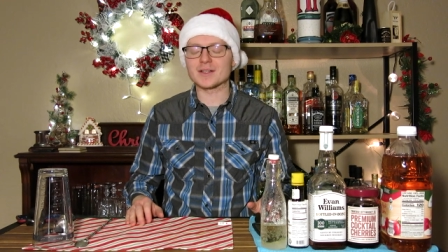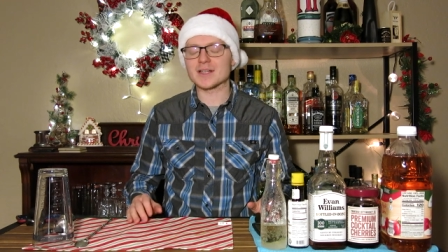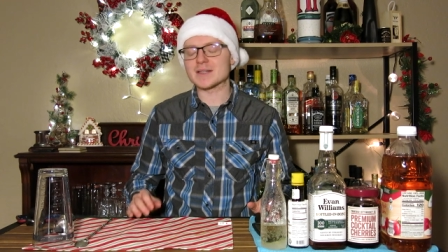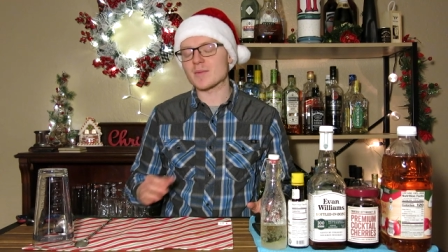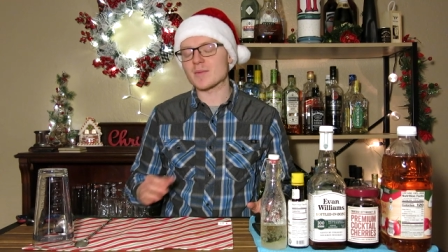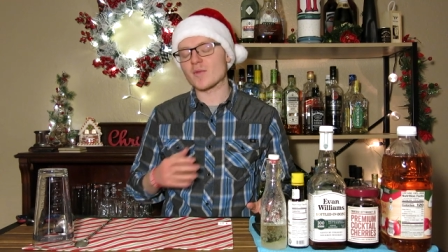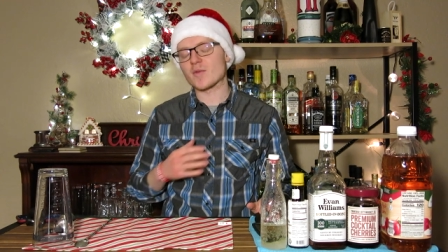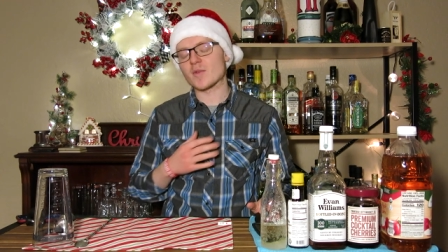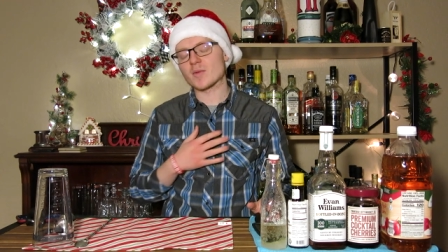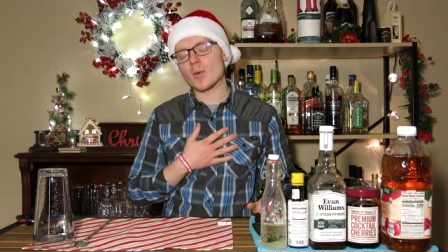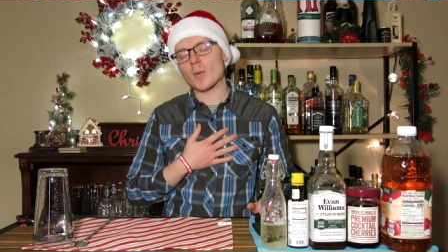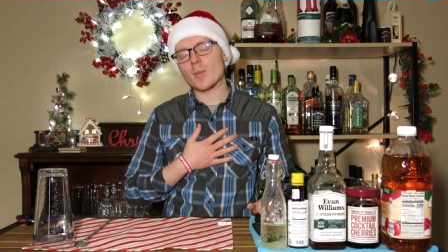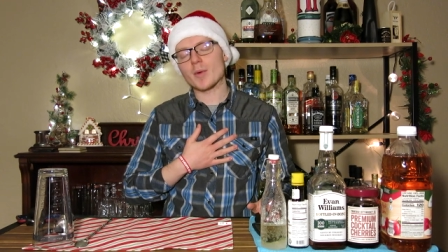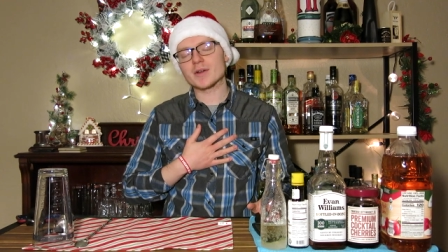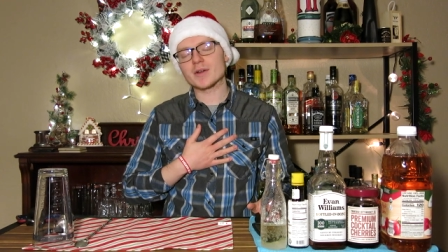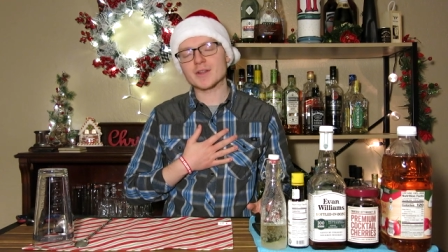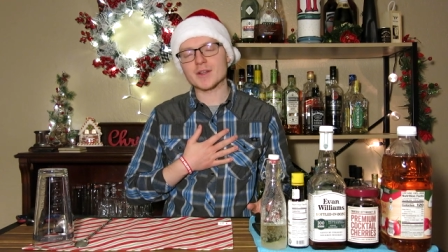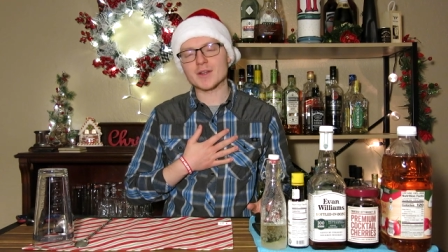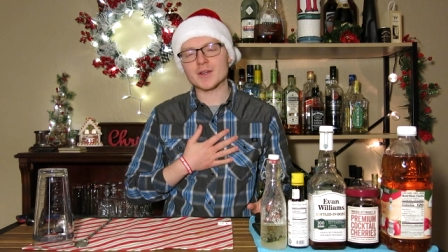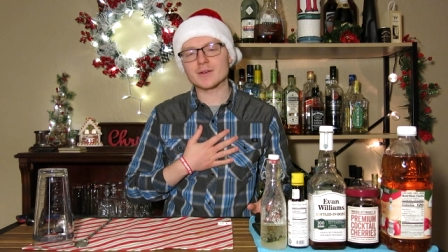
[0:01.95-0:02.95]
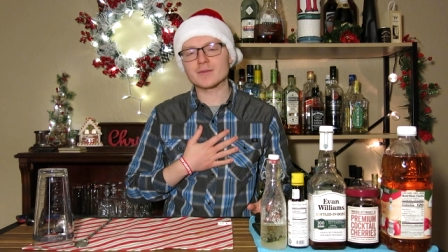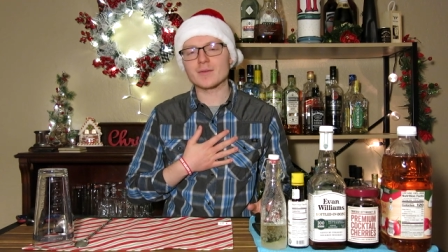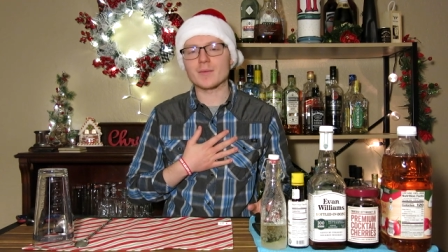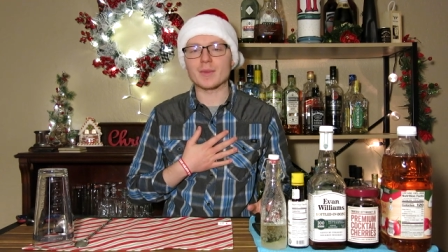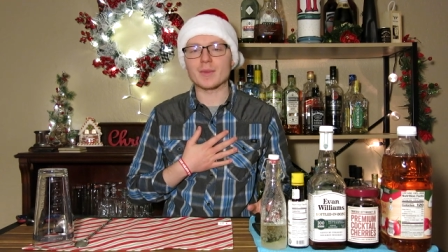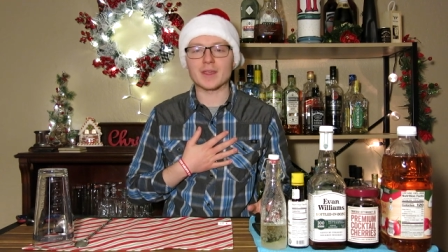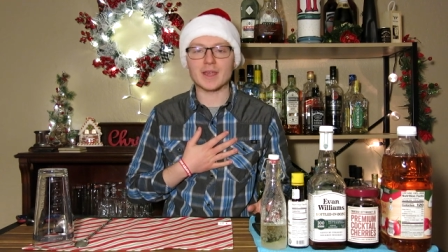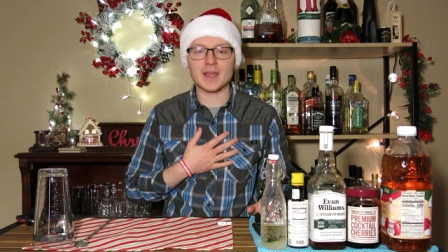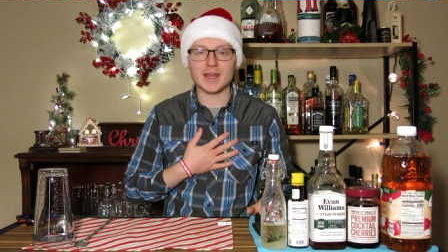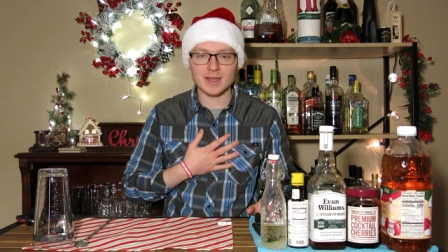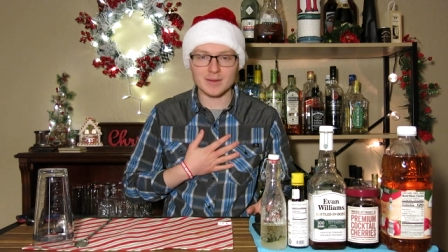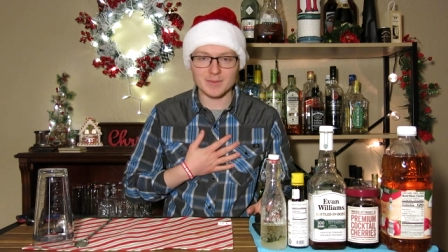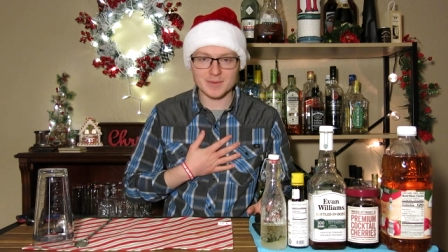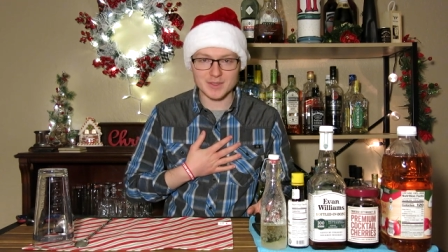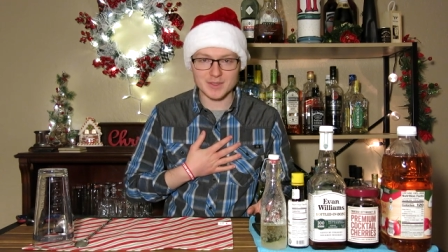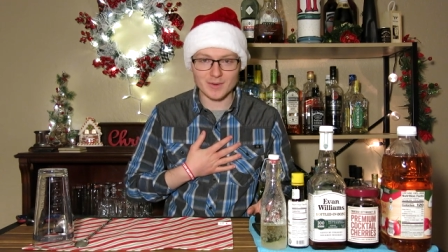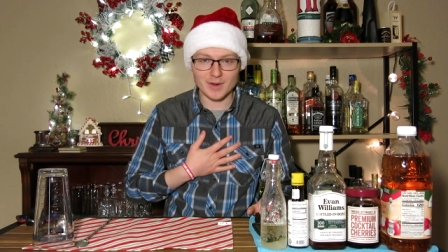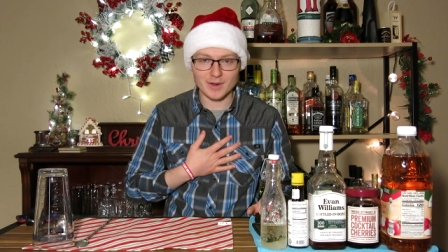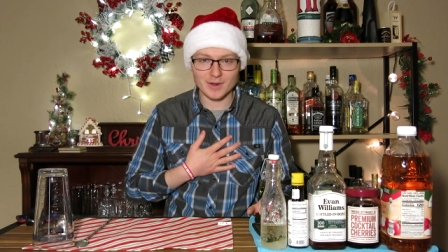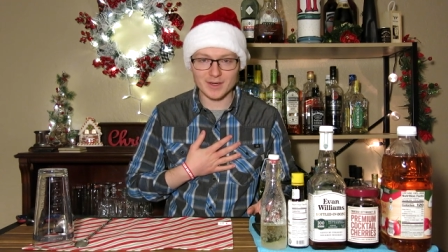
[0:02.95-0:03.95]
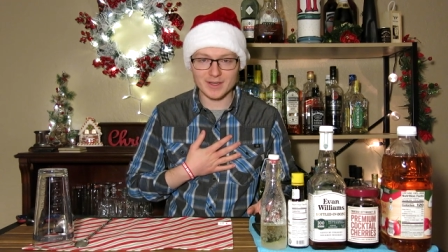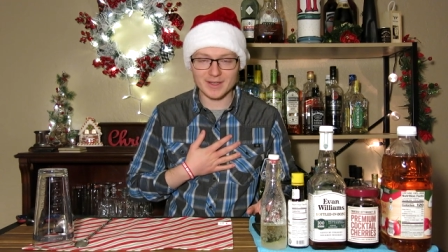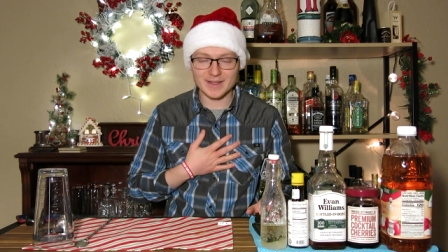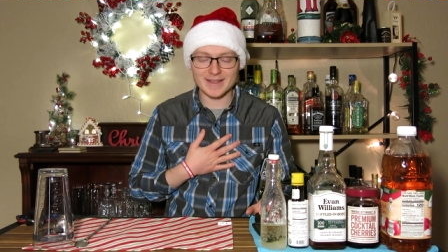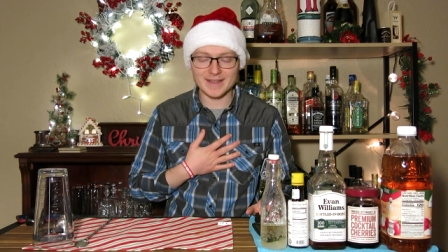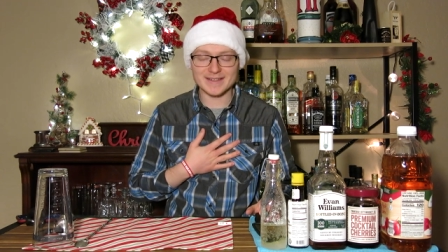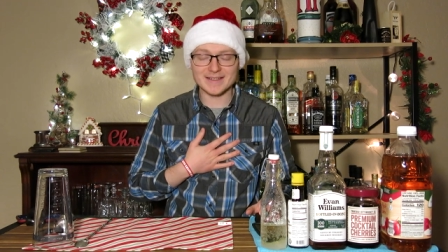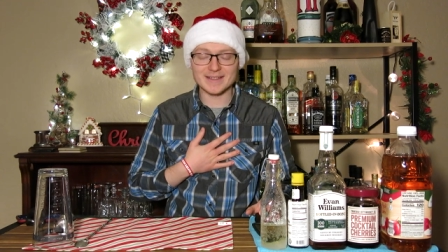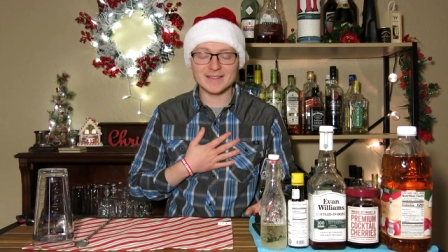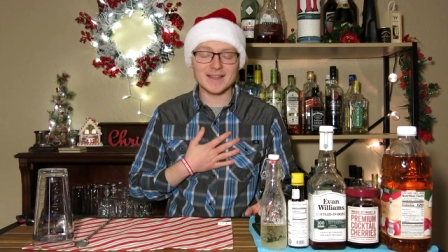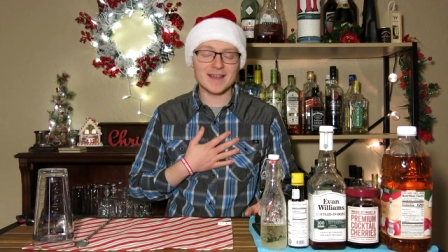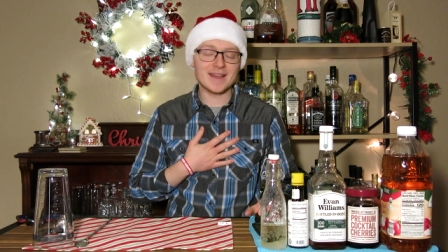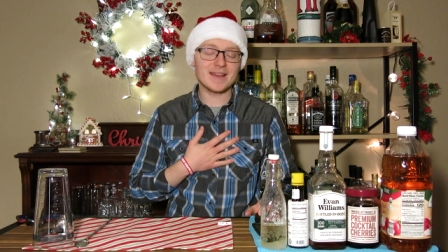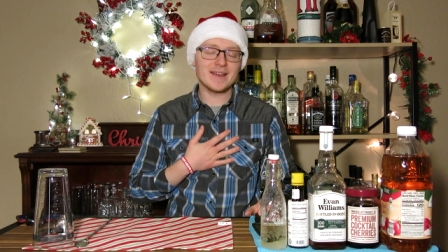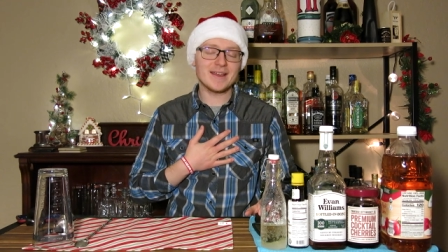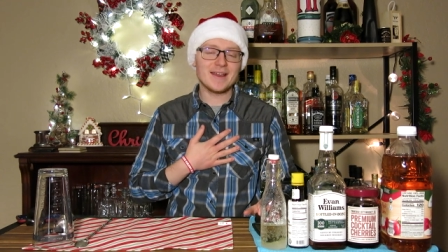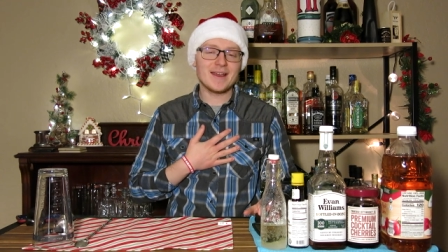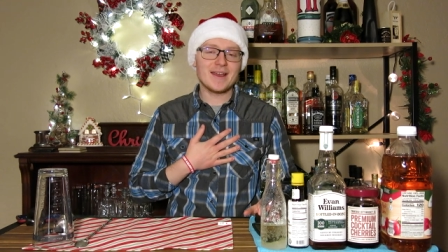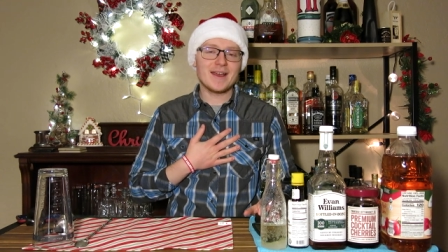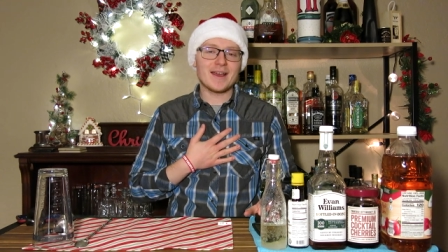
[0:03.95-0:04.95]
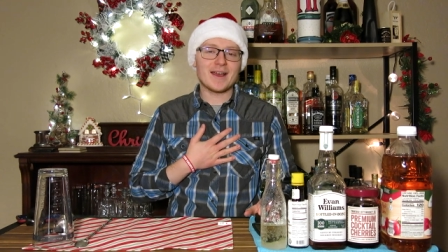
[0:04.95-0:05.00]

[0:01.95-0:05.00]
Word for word: I'm a former bartender from the Kalamazoo area, and today